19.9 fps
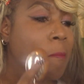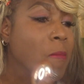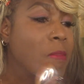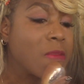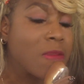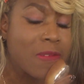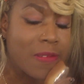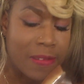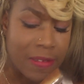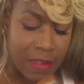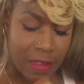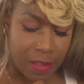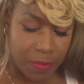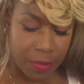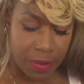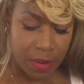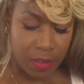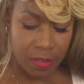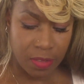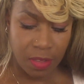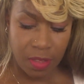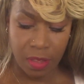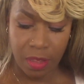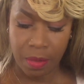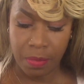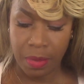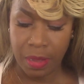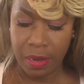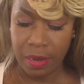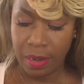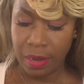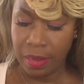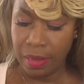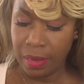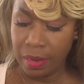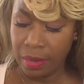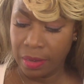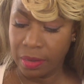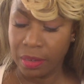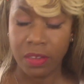a lot, but I think I may
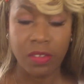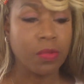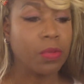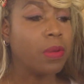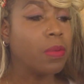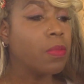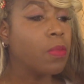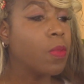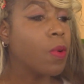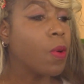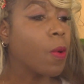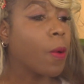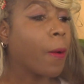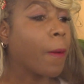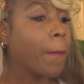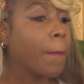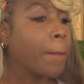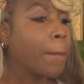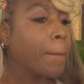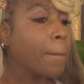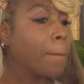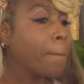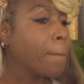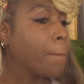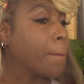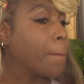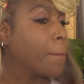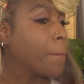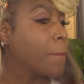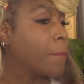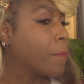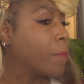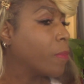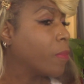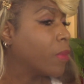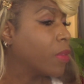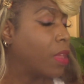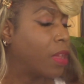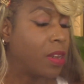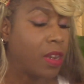need a little bit more.
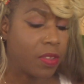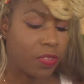And I